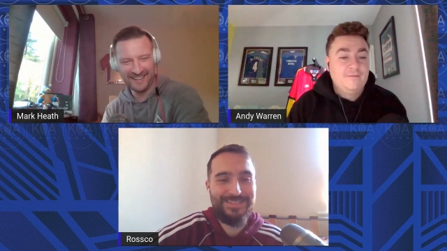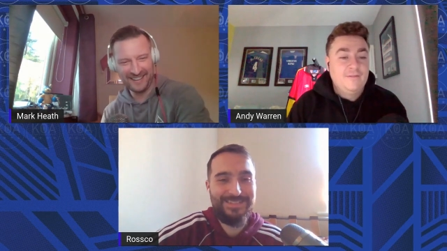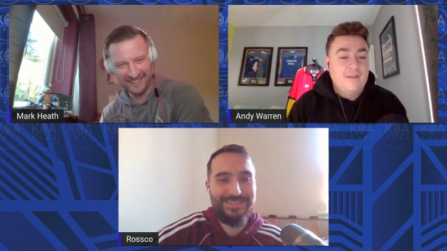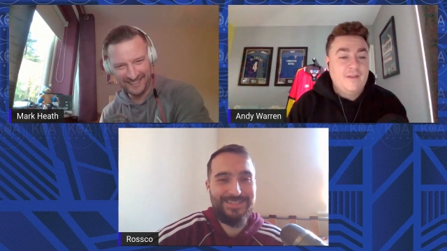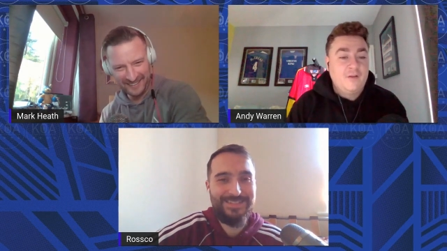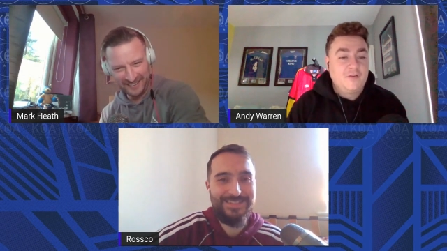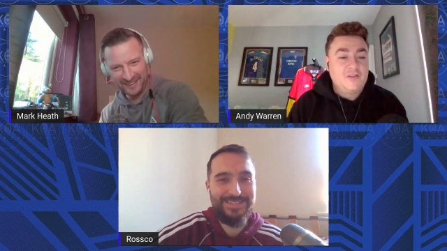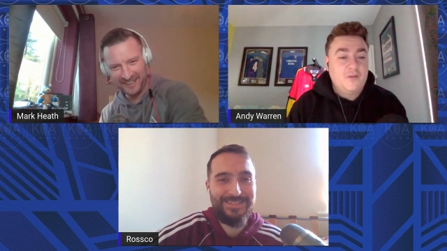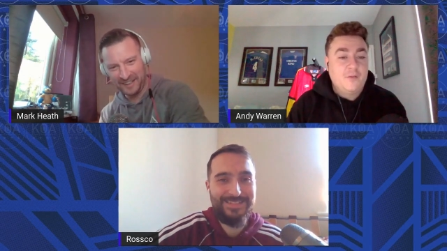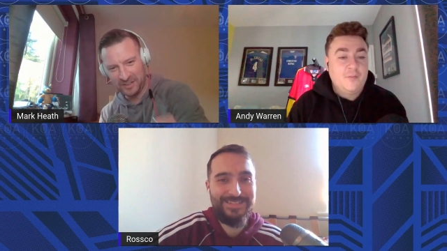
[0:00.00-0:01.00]
Speaker 1: in the goal
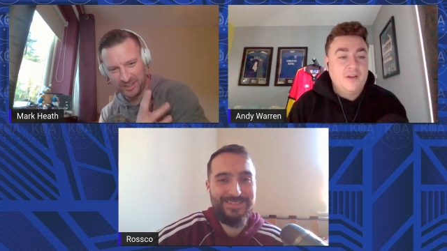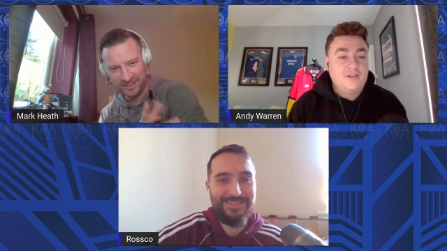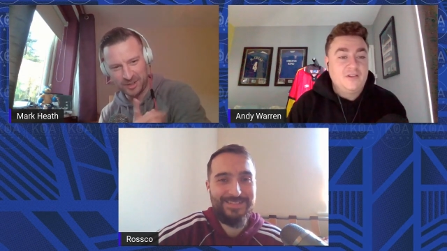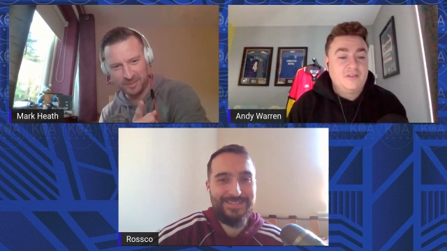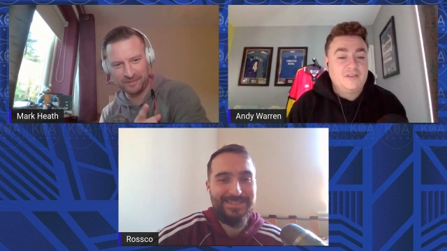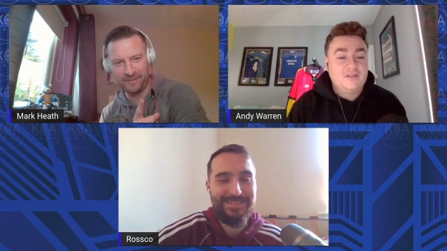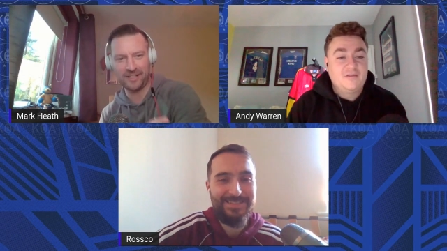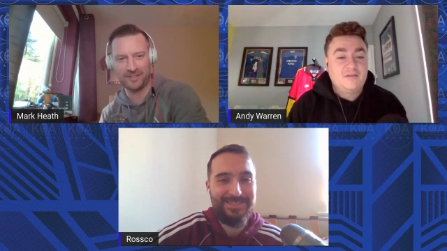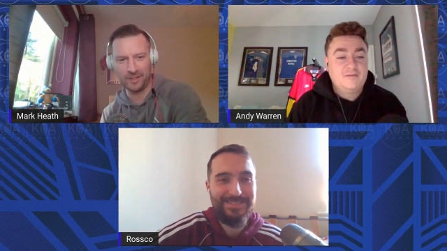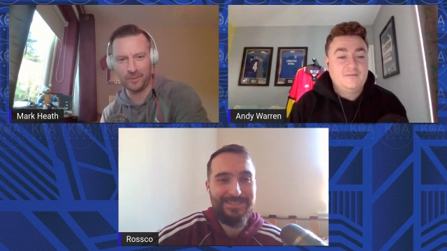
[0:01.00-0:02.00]
scoring pictures. To be fair
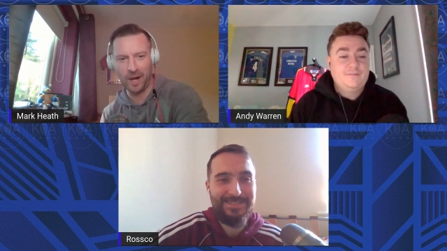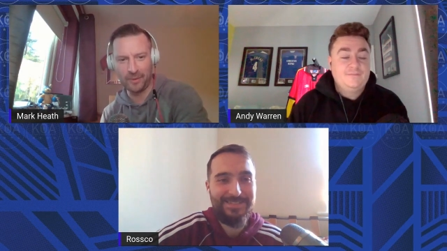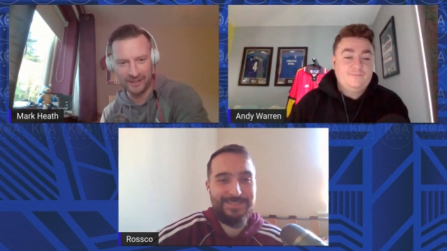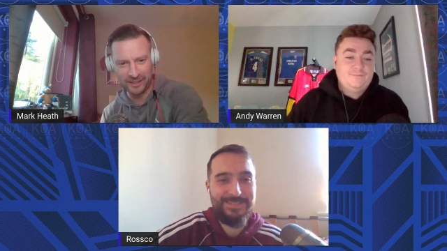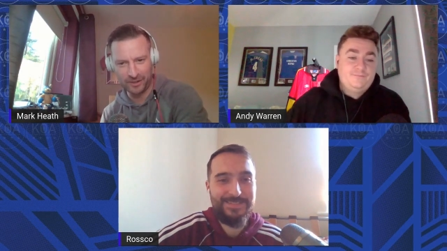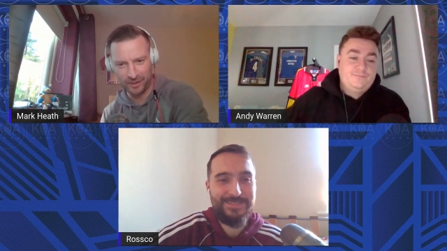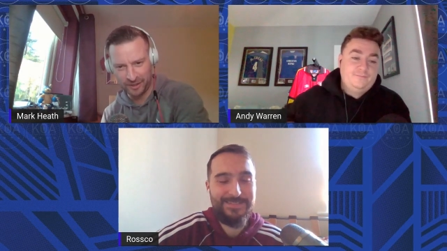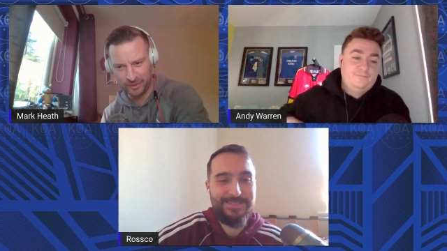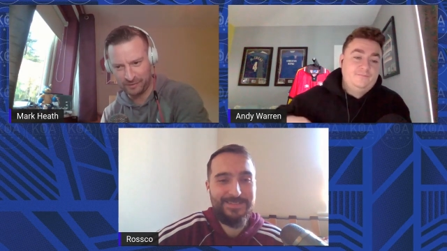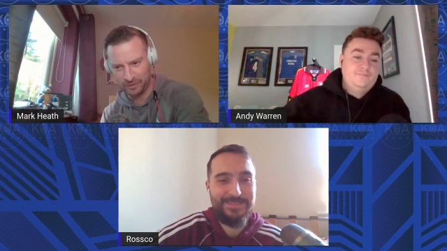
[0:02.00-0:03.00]
to you, we only
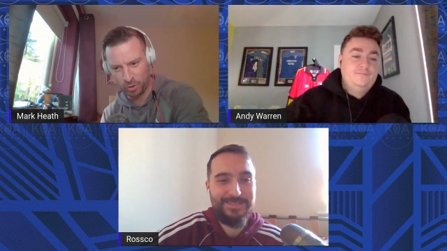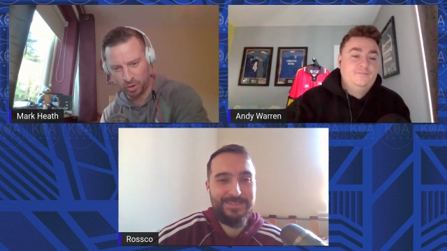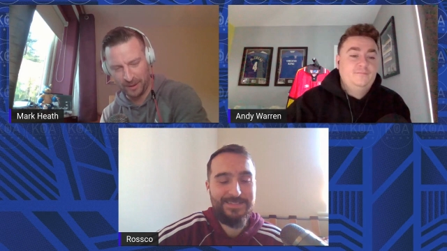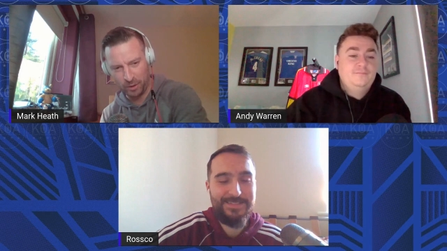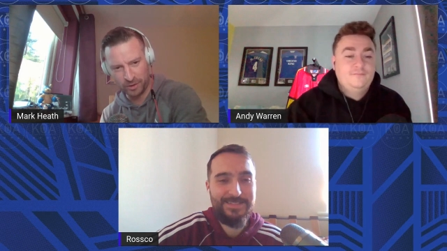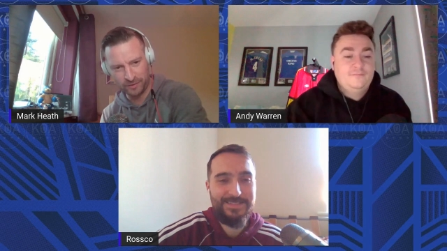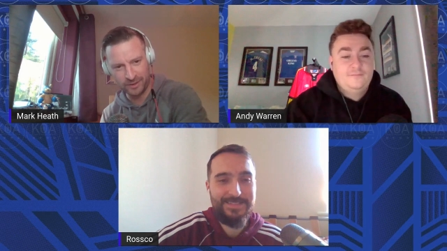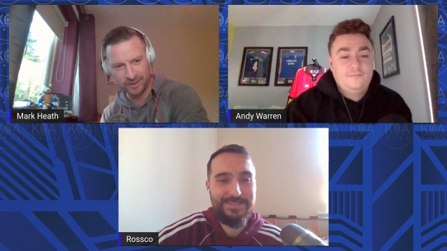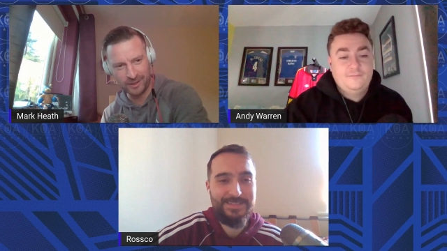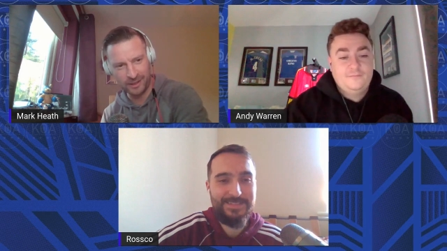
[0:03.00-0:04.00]
decided to even talk about
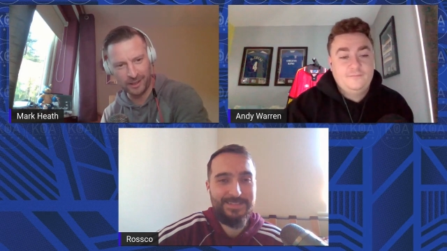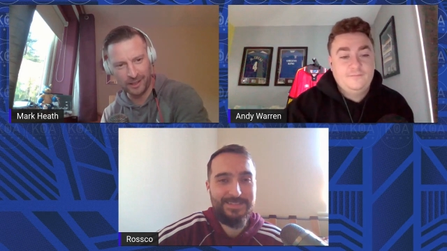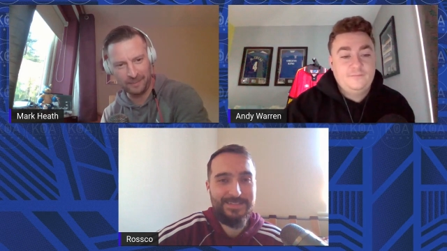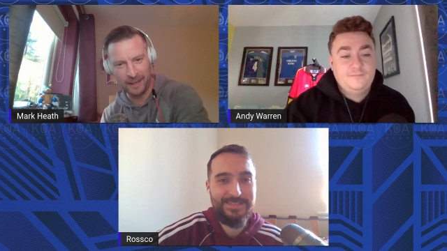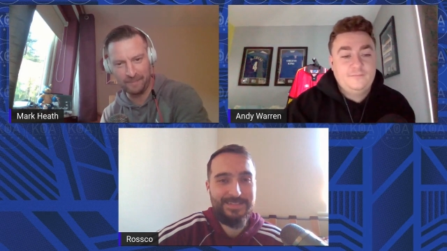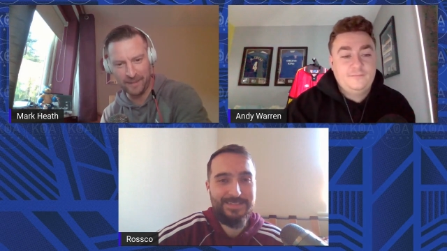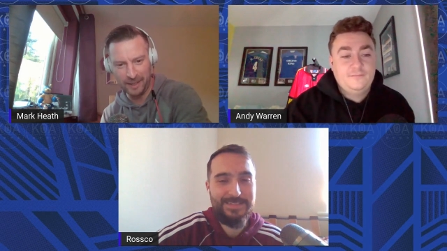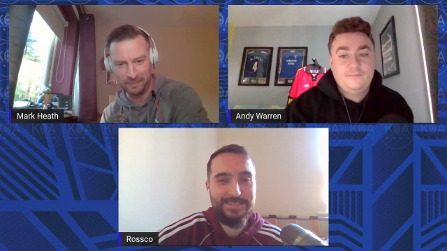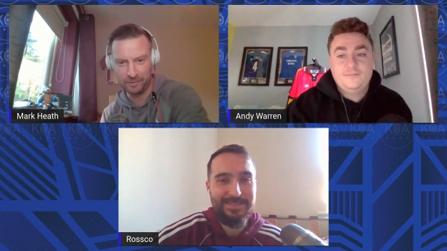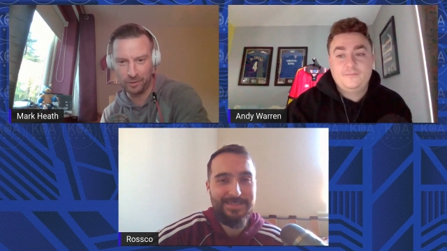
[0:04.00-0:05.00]
Oxford about a
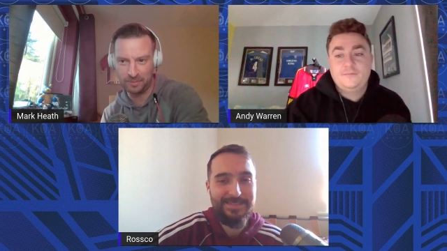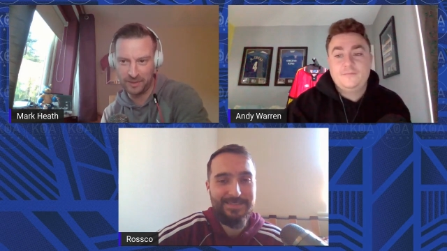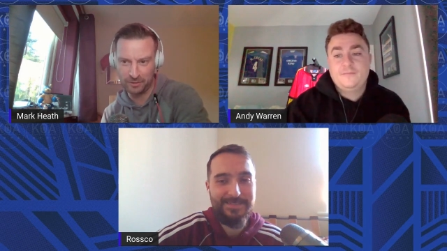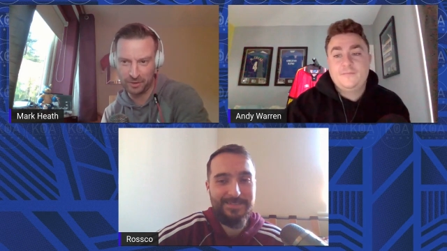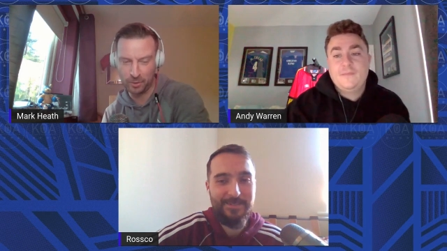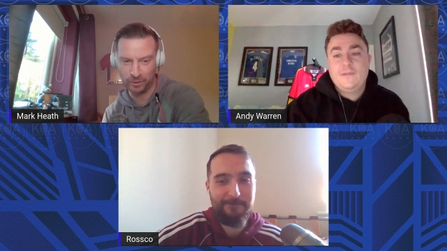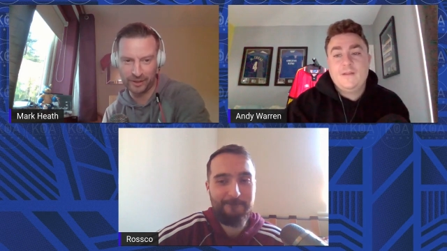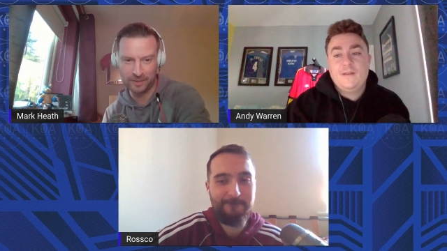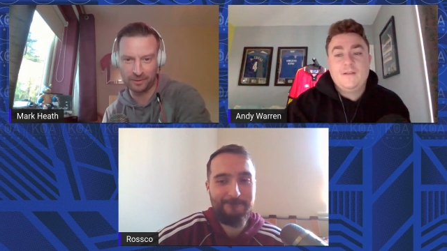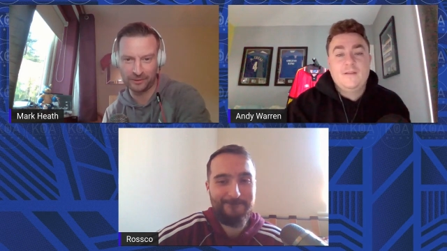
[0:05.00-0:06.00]
minute before I pressed record on
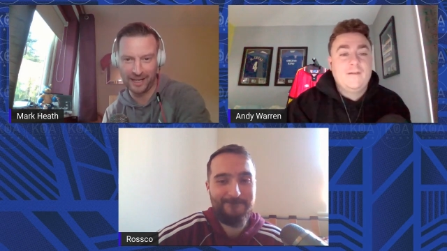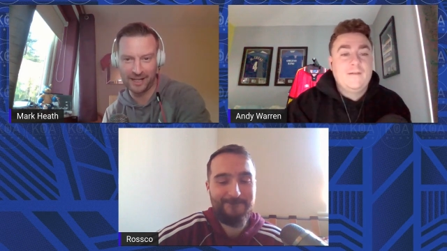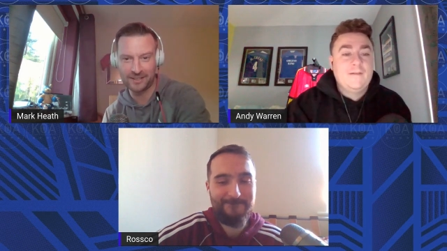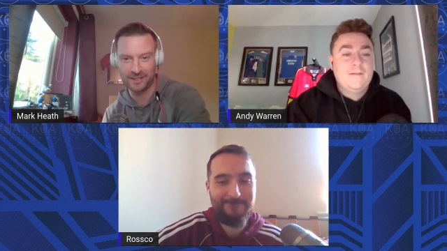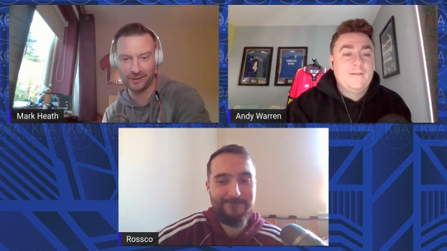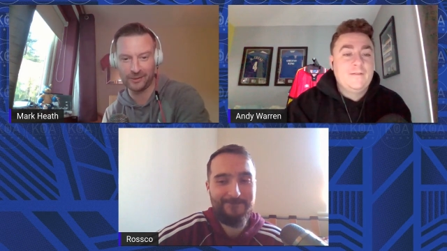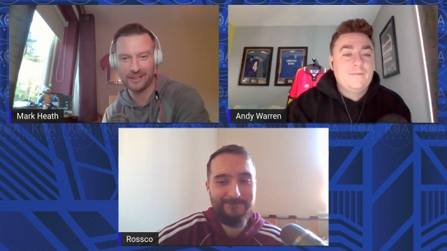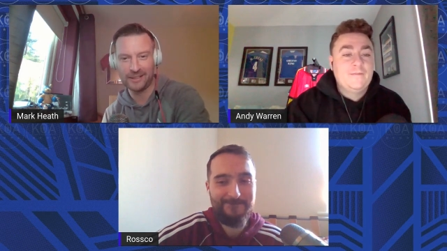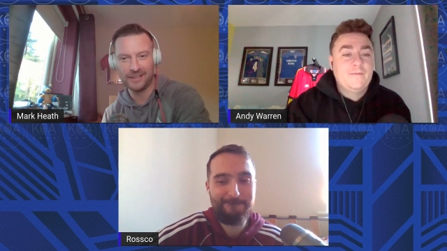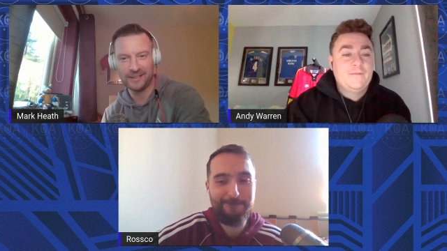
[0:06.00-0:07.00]
this podcast. So
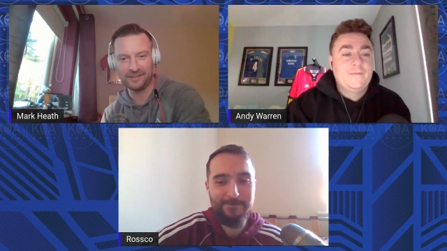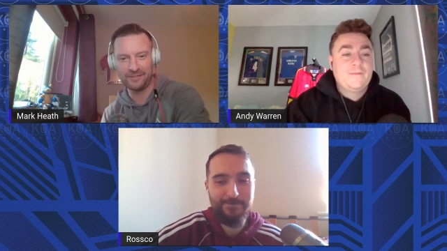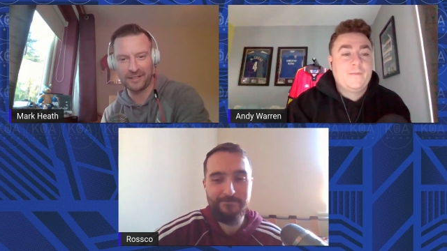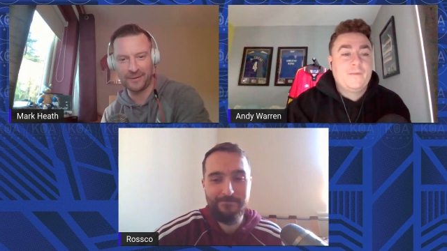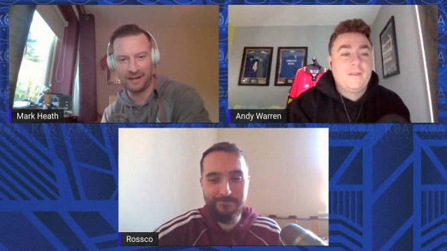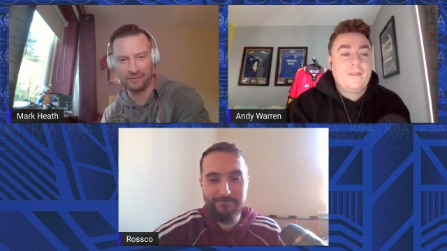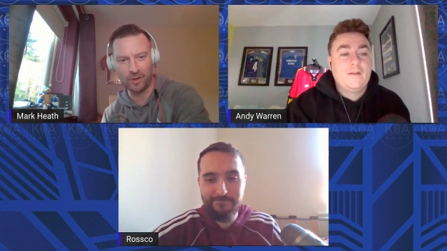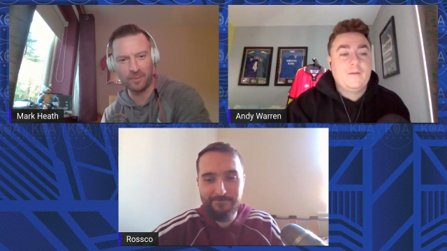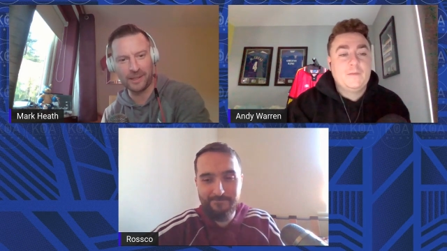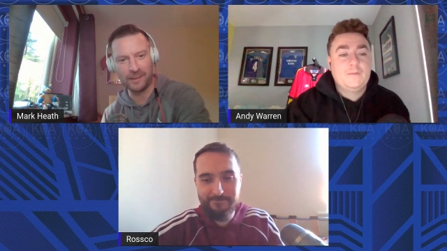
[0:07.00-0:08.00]
the fact you haven't
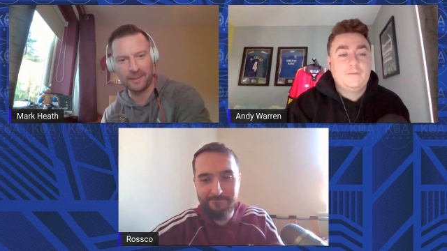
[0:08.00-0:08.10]
got £1 million